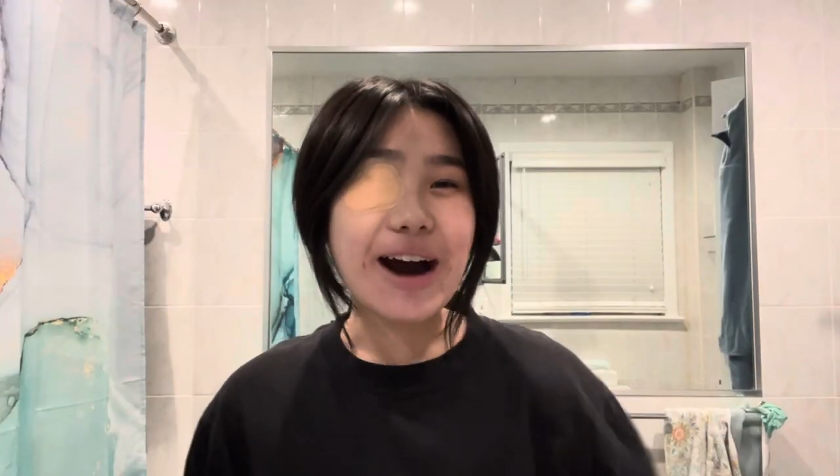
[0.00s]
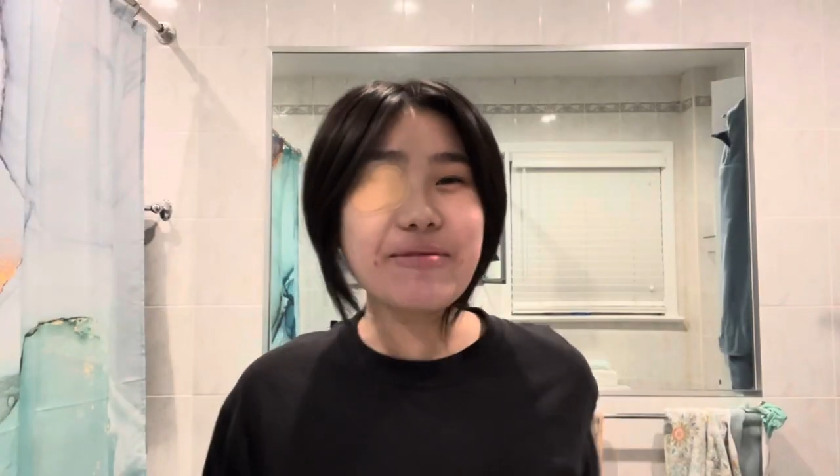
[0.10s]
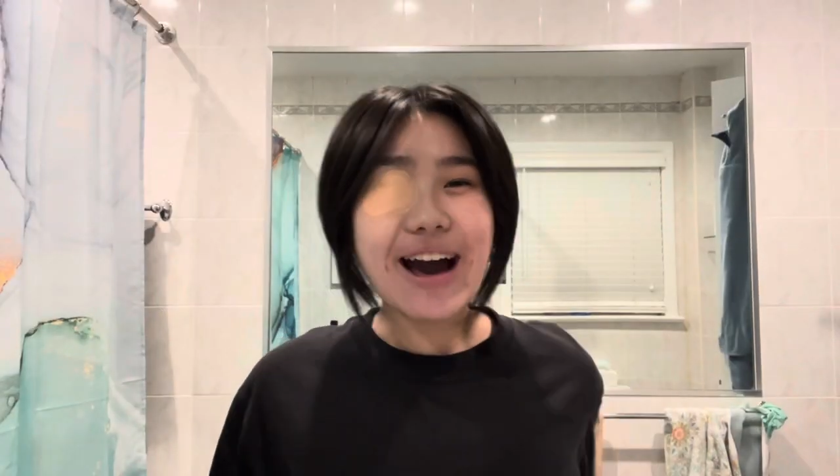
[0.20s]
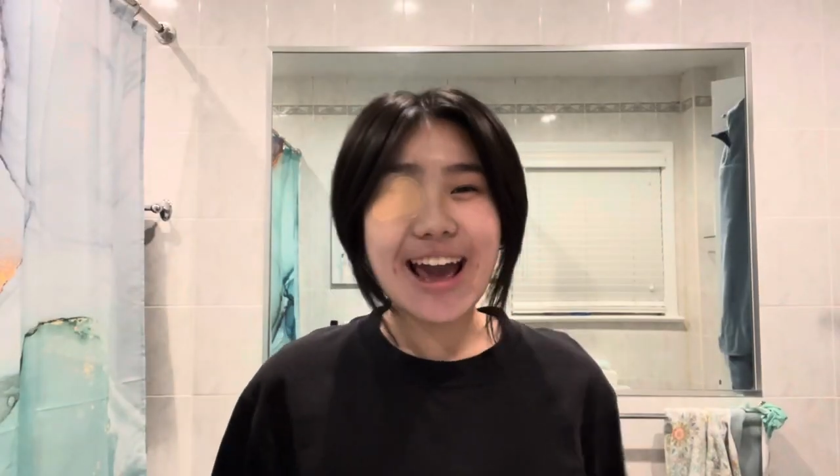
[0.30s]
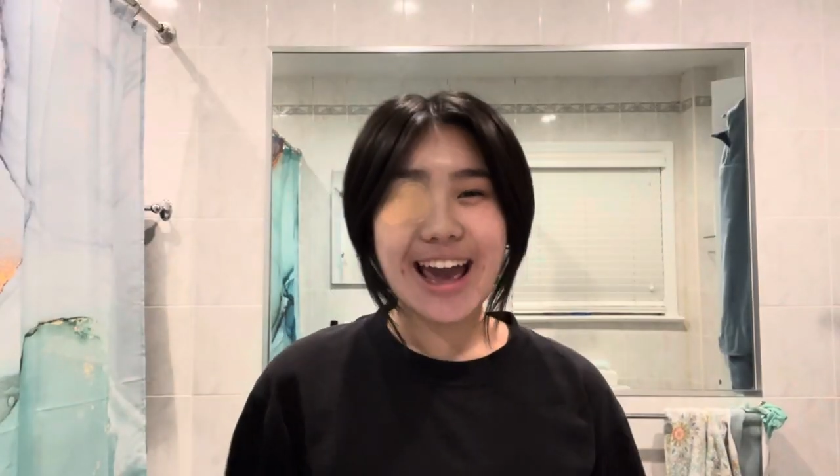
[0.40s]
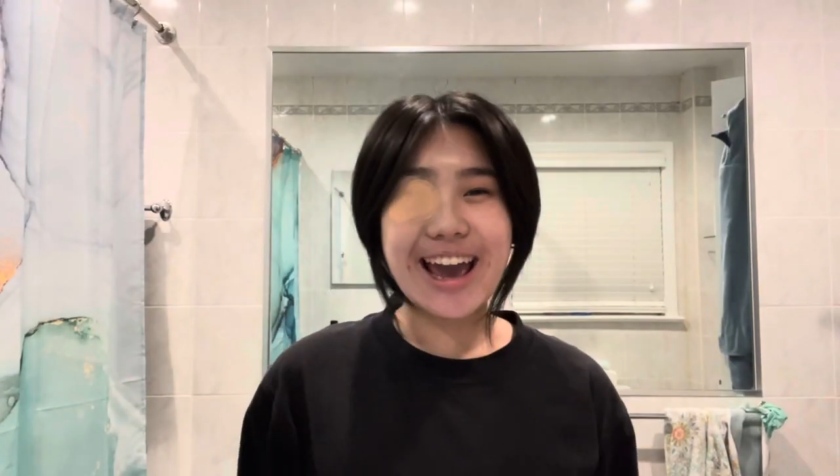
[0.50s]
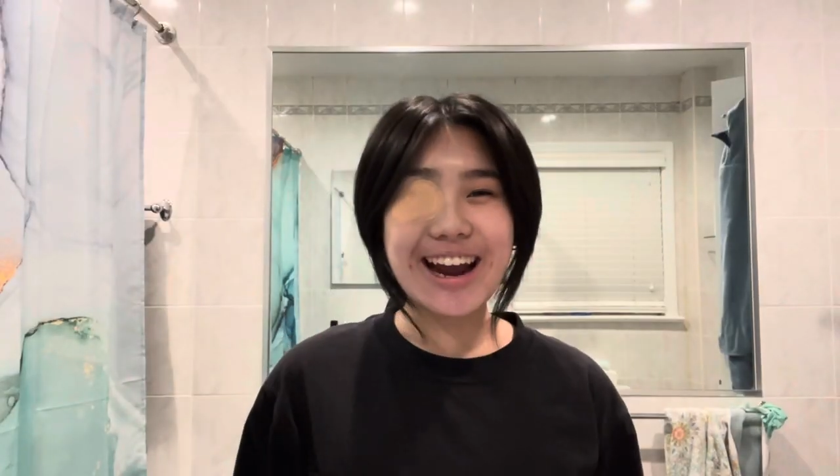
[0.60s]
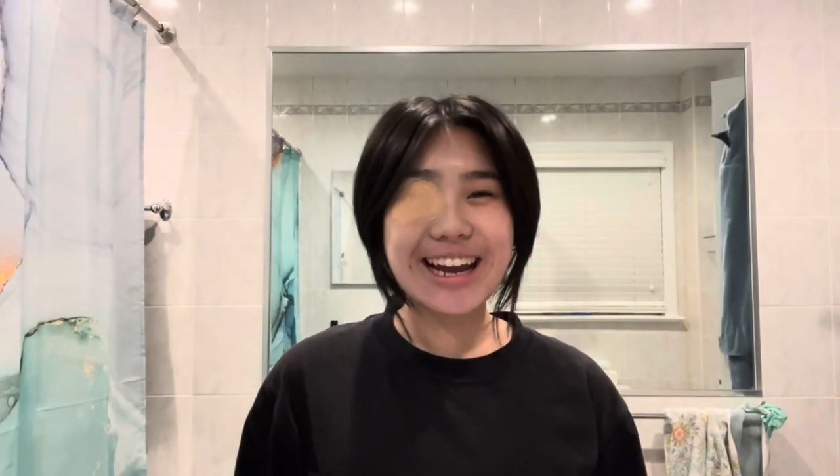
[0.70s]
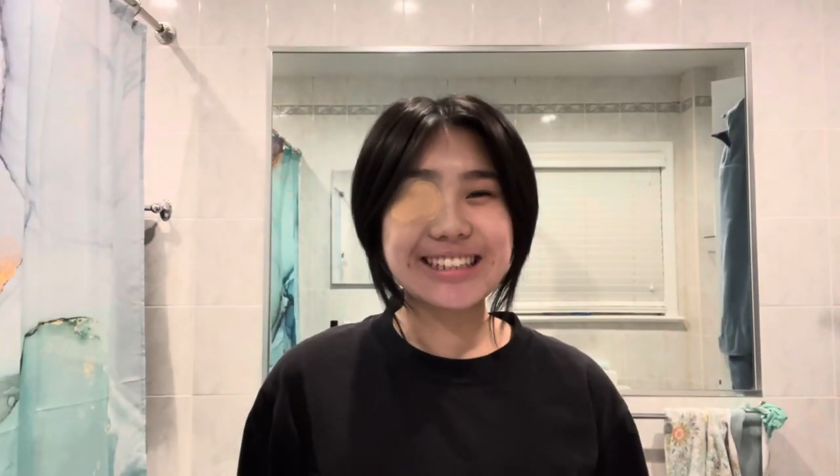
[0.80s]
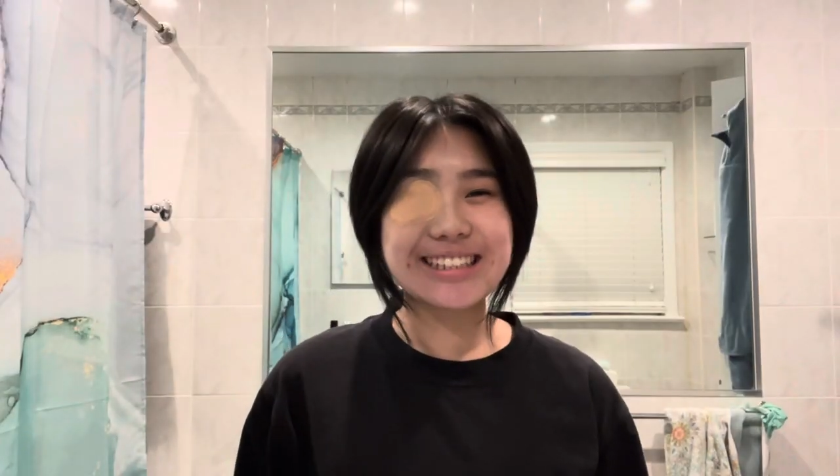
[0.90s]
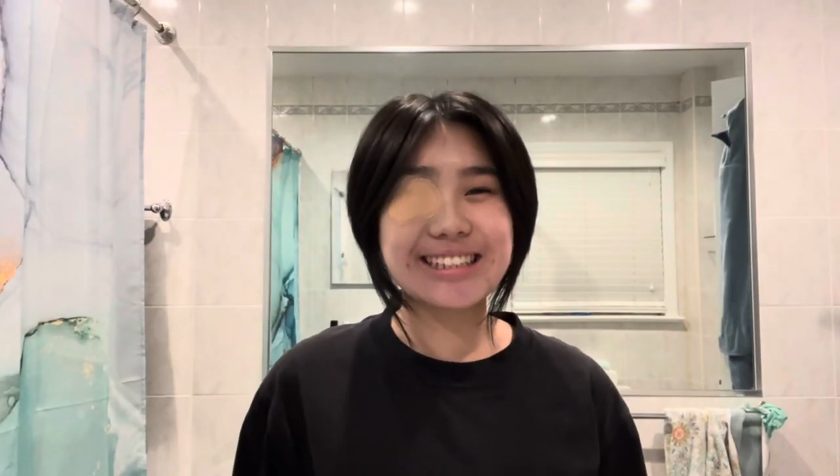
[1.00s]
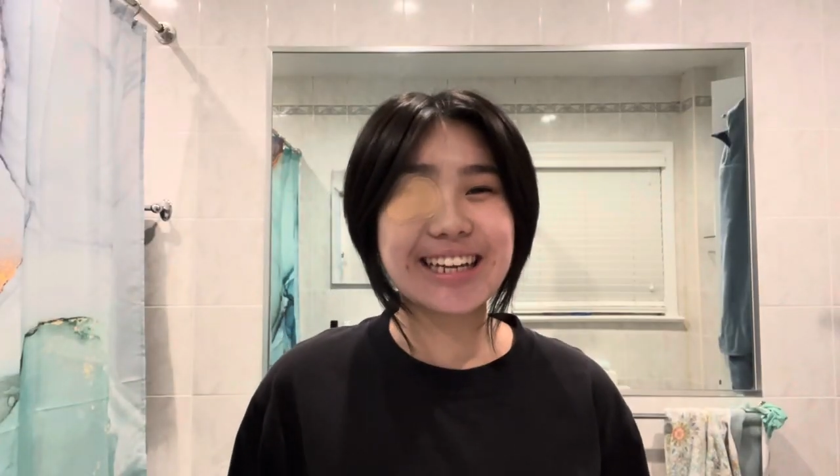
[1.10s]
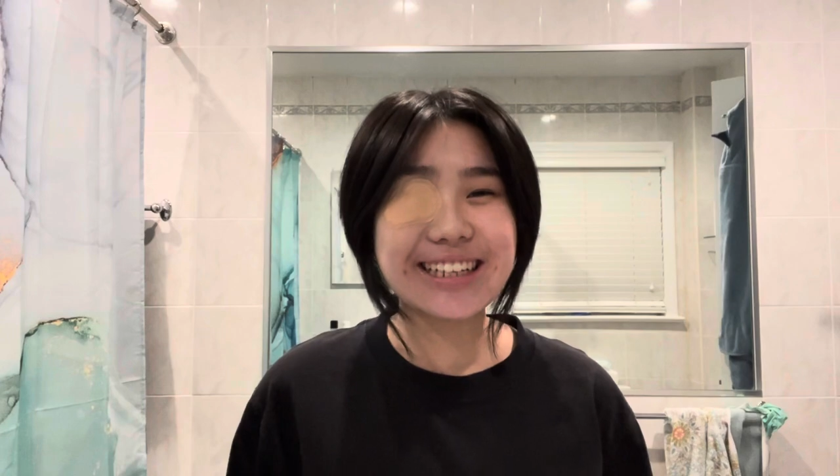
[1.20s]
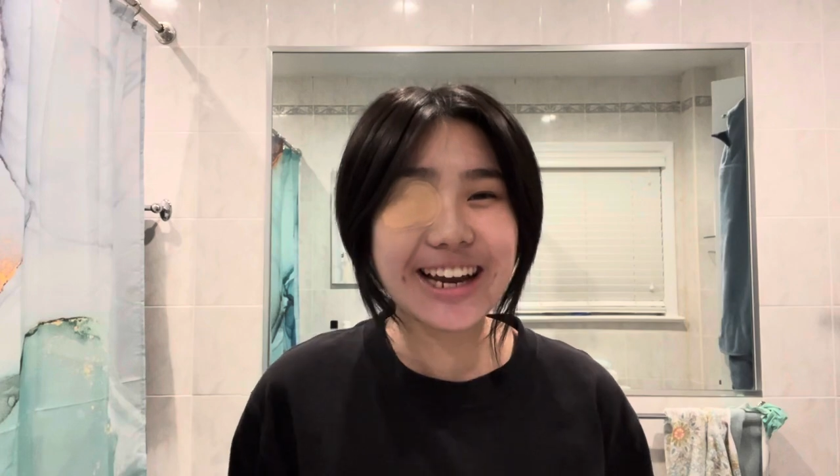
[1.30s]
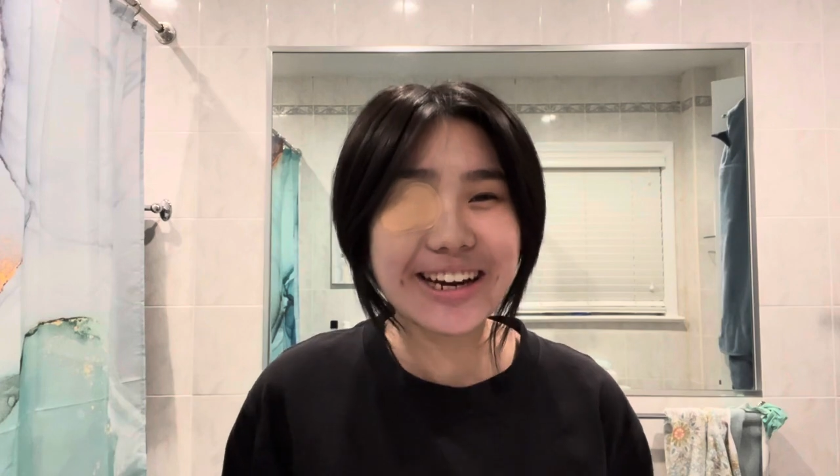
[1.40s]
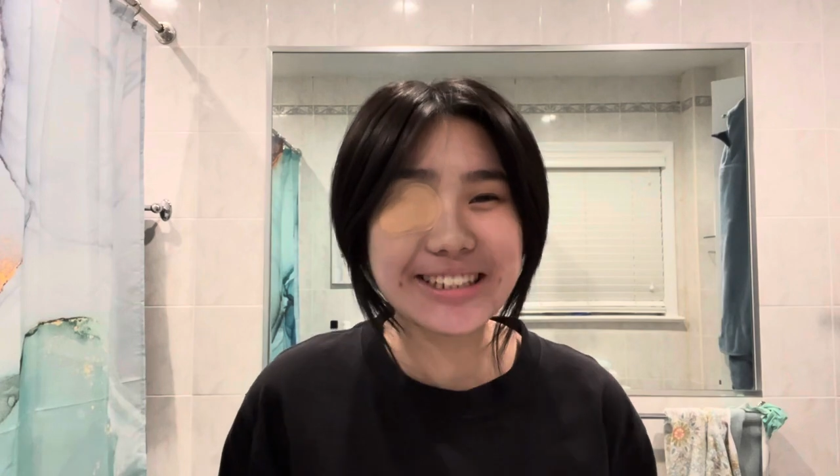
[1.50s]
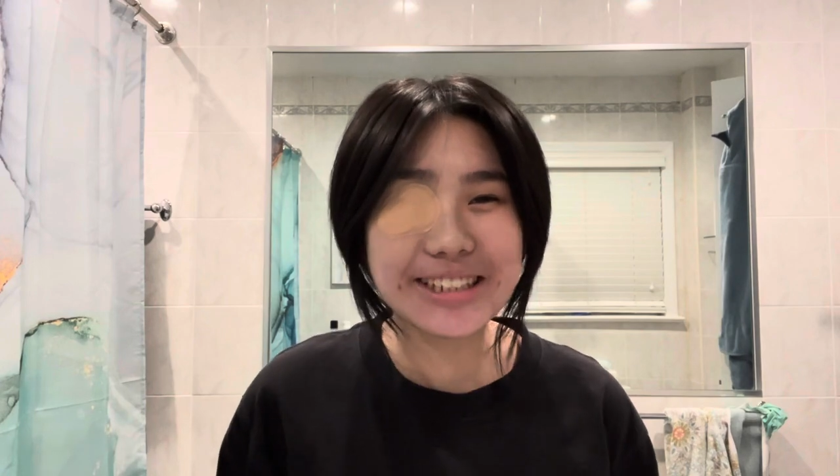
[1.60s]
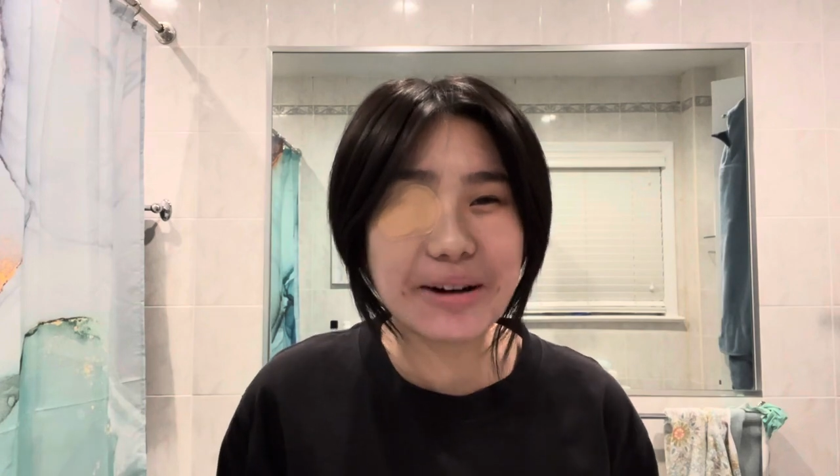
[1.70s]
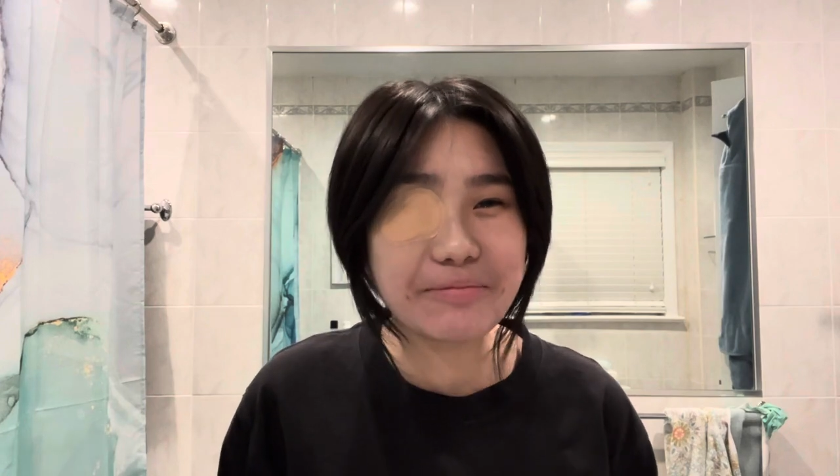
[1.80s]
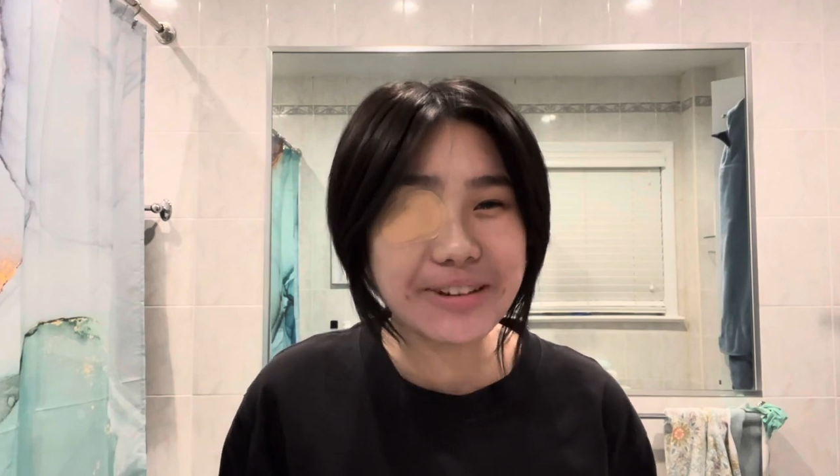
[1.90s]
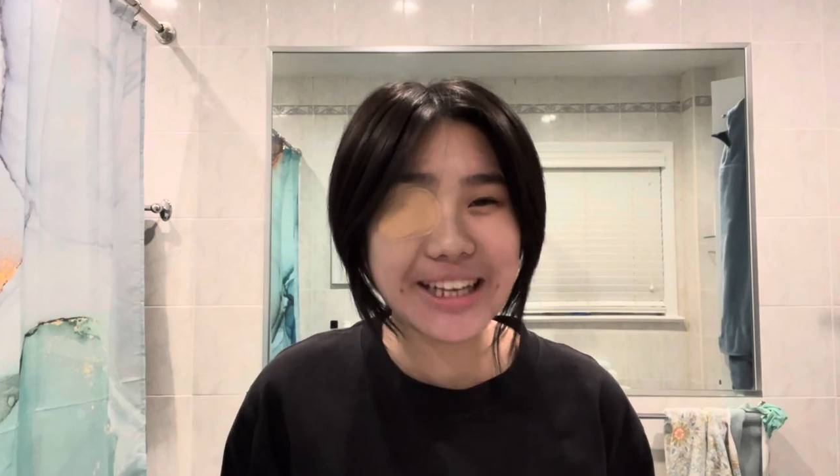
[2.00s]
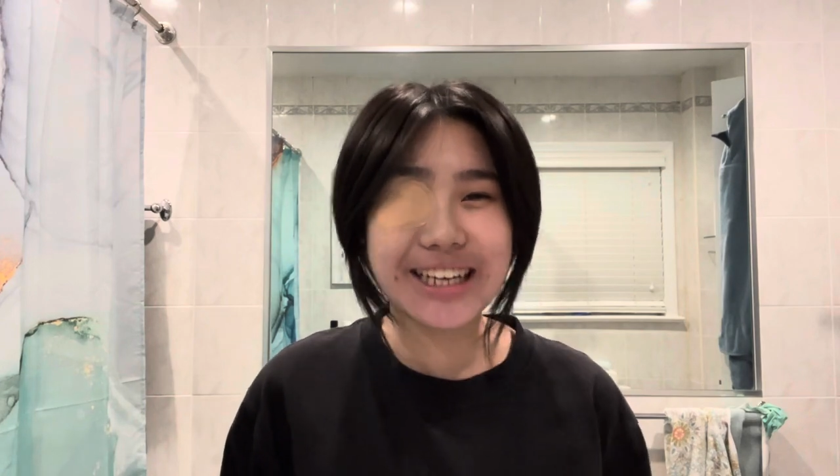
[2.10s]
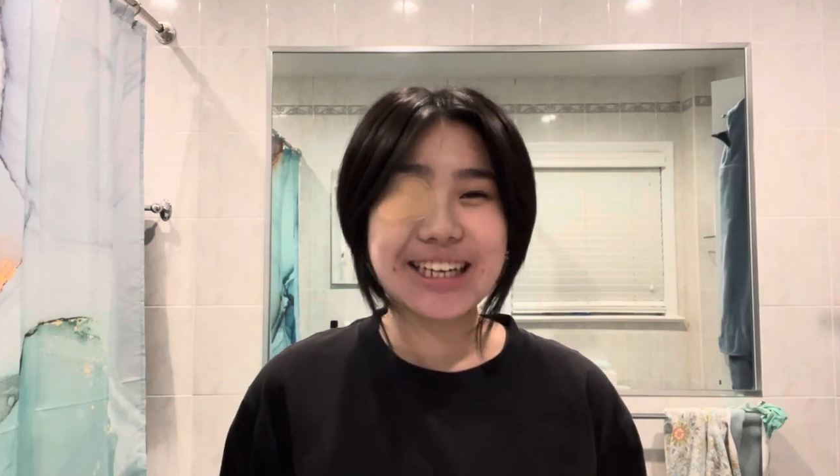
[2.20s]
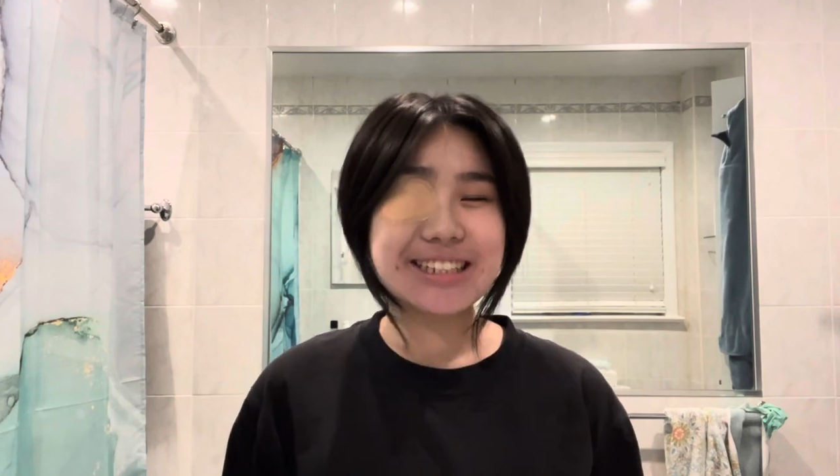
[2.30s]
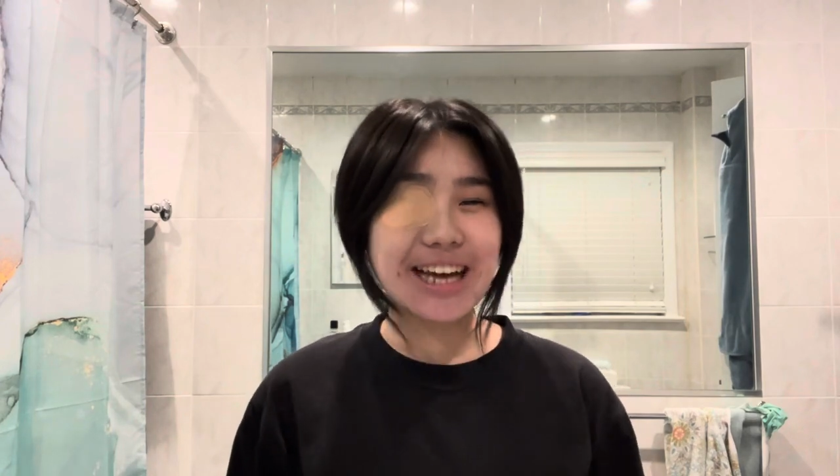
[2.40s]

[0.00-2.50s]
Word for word: my hair and skincare is complete.